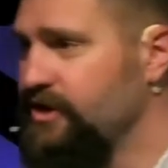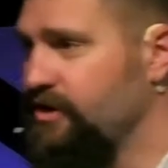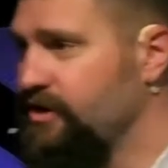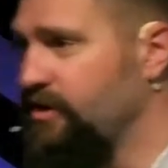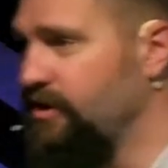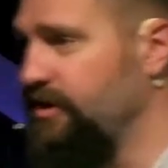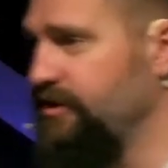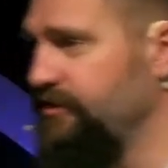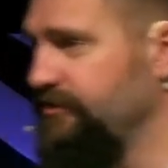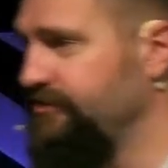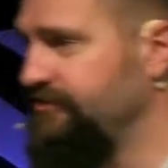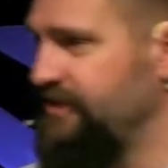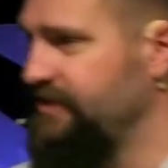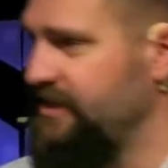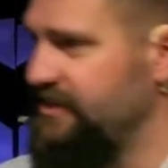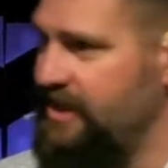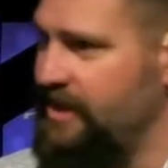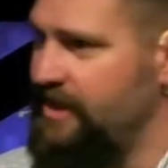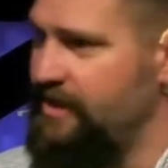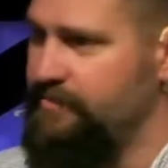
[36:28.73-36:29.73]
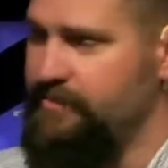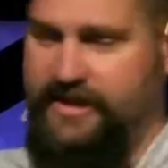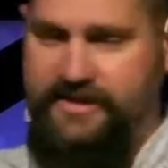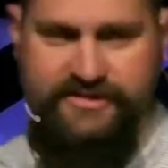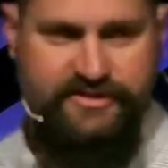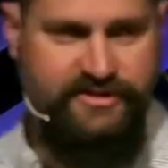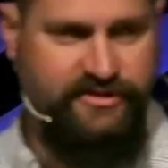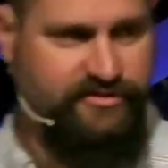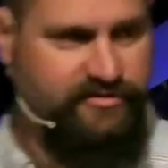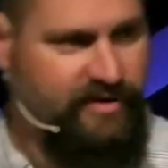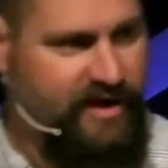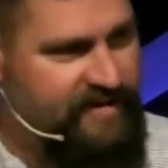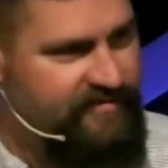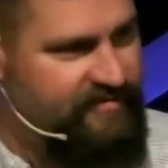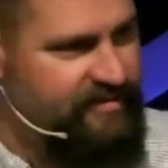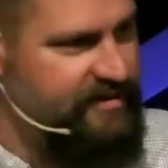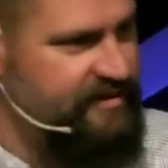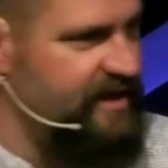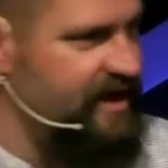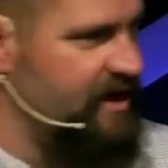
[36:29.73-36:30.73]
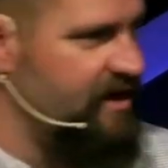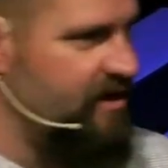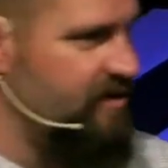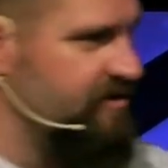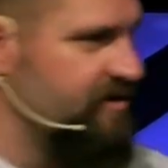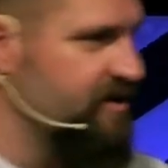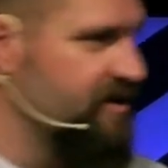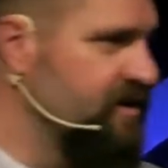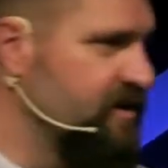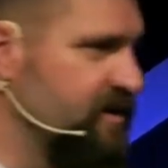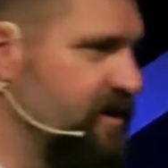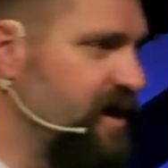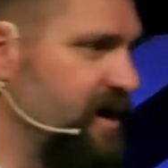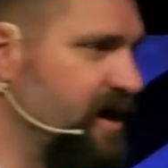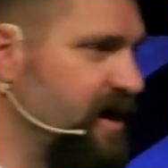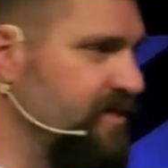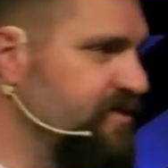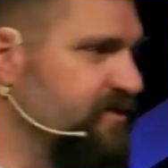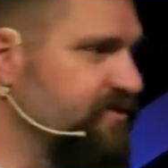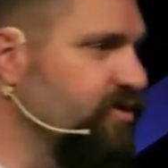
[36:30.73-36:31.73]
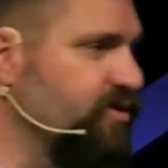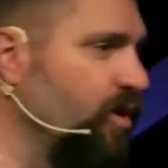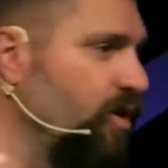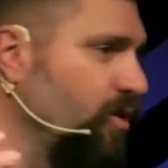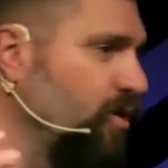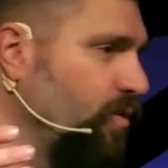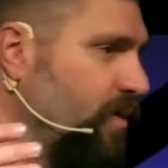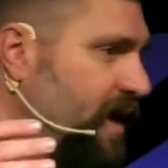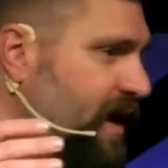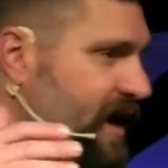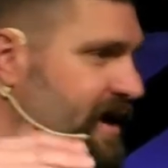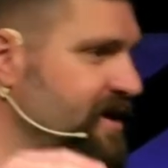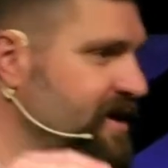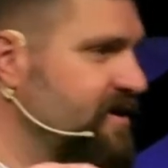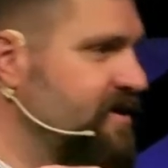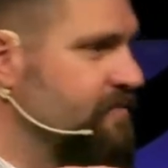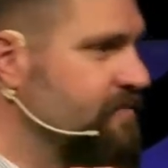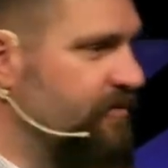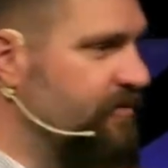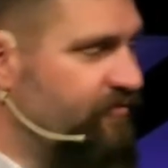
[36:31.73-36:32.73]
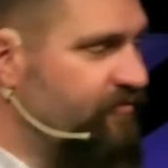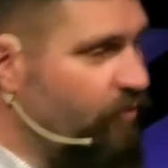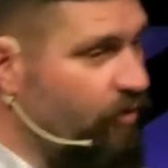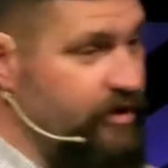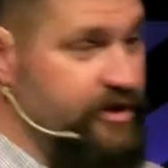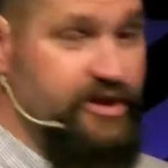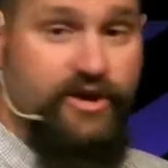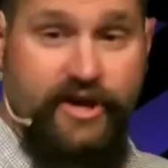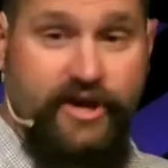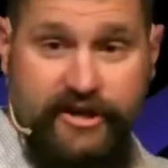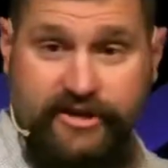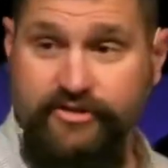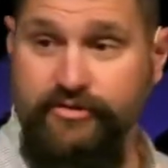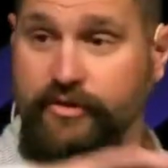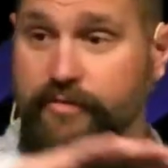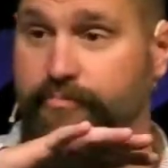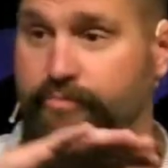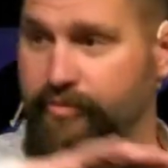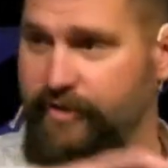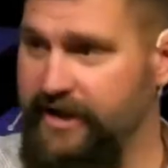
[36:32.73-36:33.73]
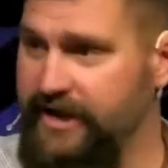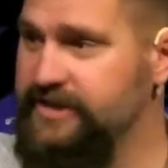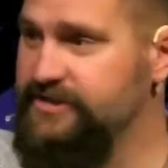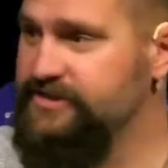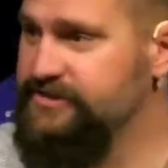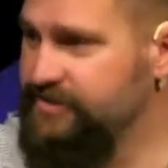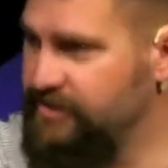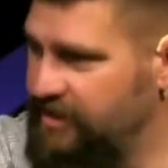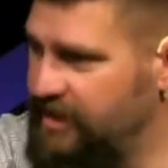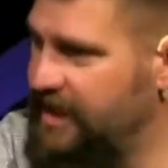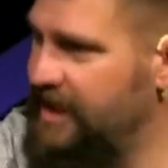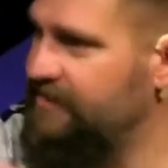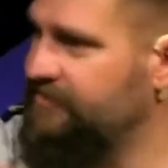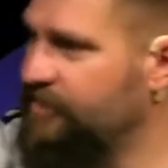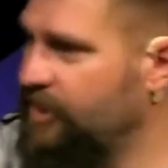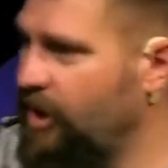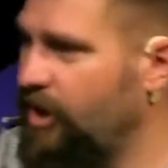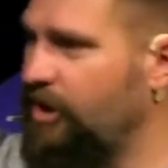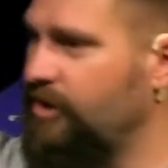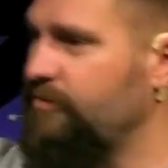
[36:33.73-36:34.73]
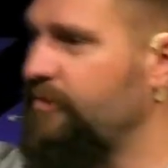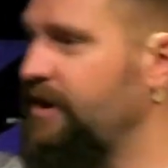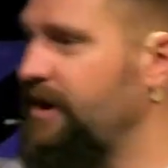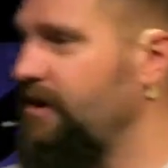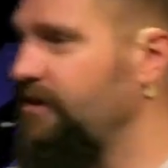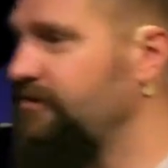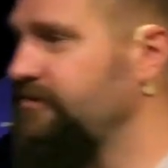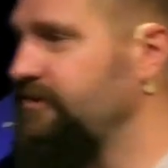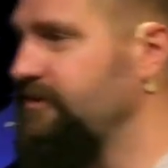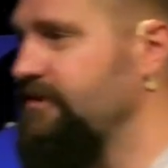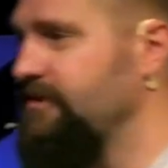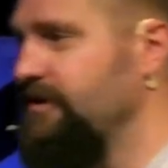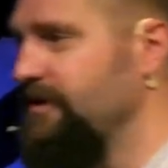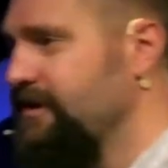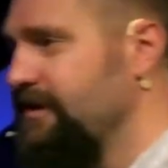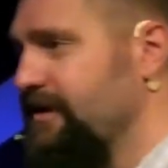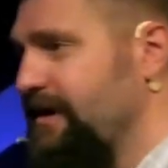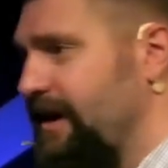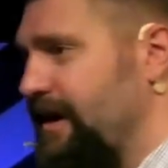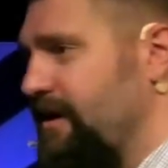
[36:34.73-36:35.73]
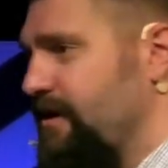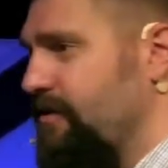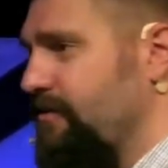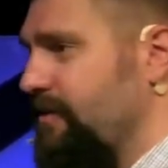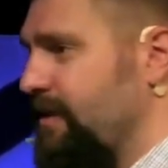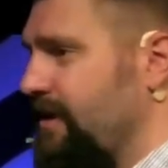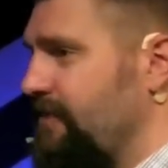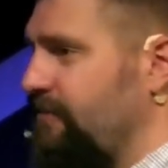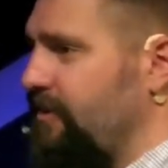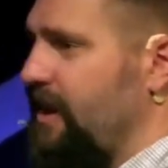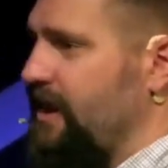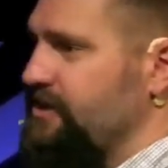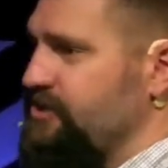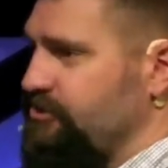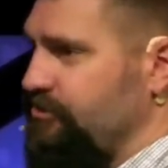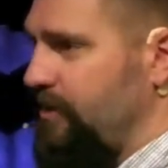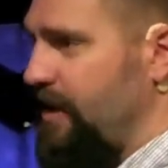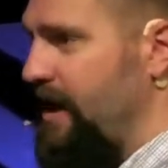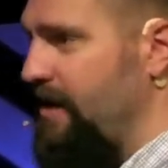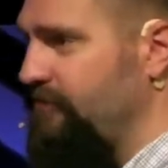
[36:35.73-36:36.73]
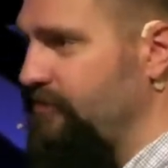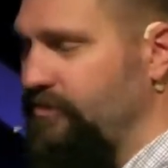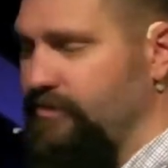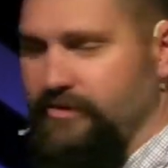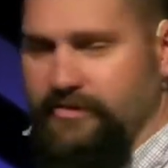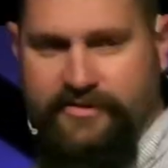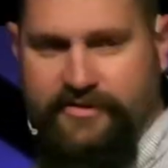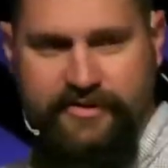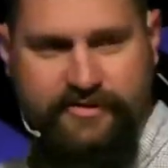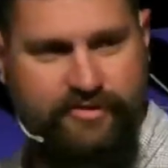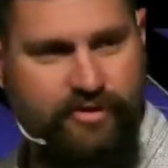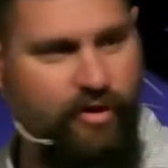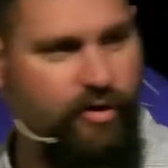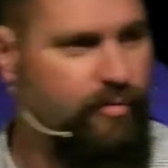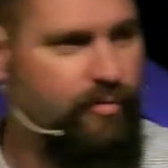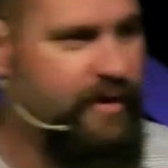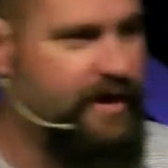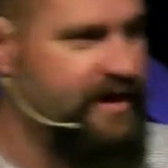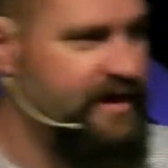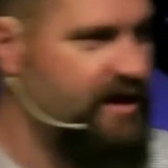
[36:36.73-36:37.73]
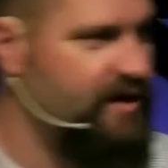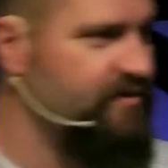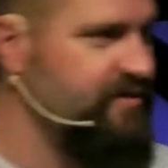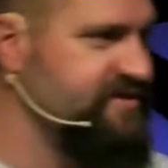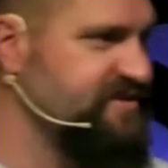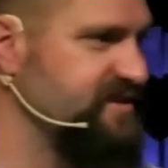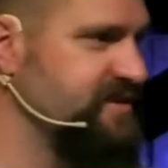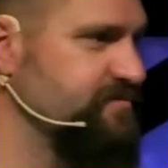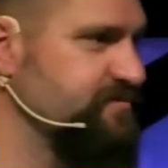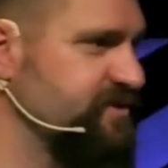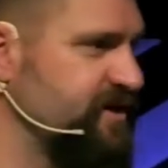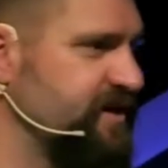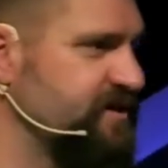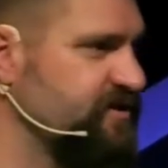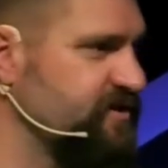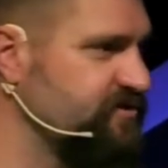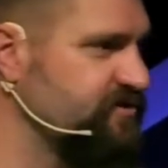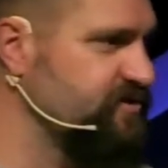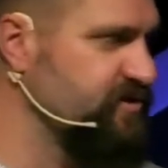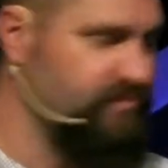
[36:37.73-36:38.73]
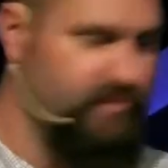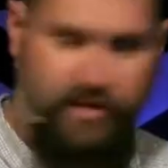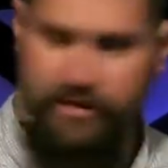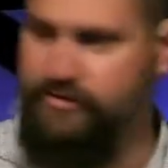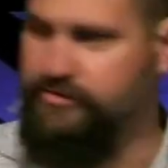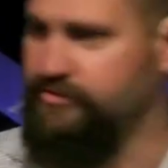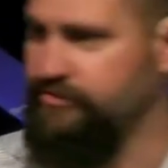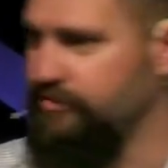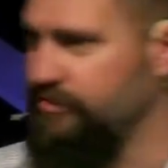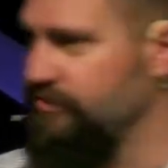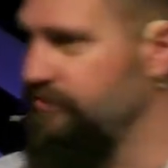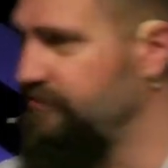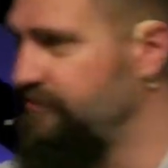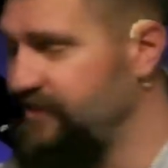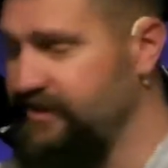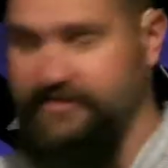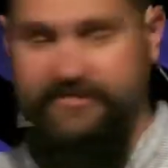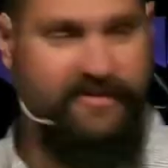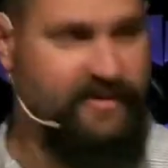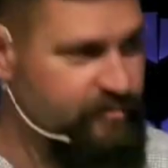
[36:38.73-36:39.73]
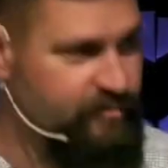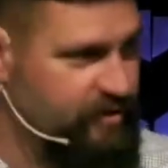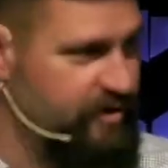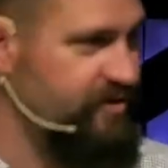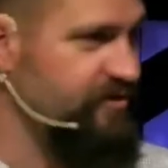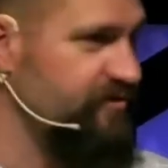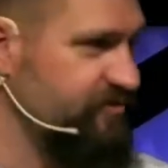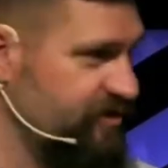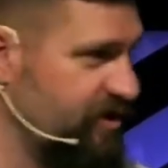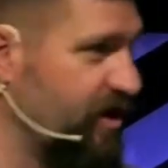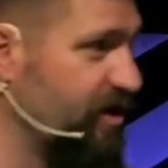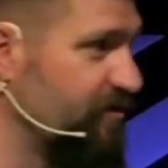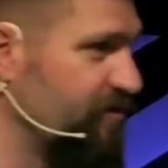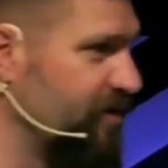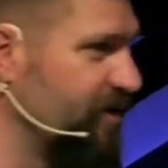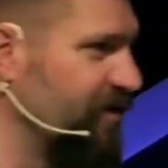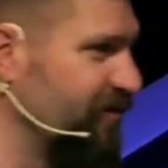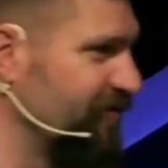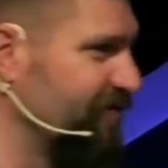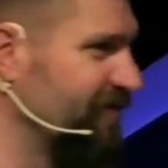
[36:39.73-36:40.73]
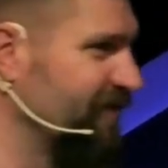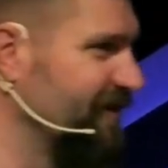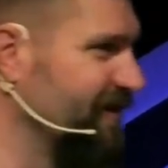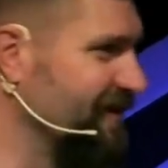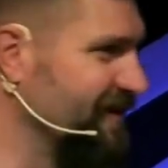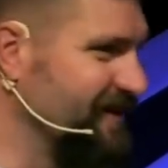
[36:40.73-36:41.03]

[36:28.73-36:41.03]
Or you'll see them as you're traveling down uh, the tollway before you get to a bridge. They'll have guardrails. And I don't know, whenever I travel the tollway, it always seems like there's a road crew fixing one of those guardrails.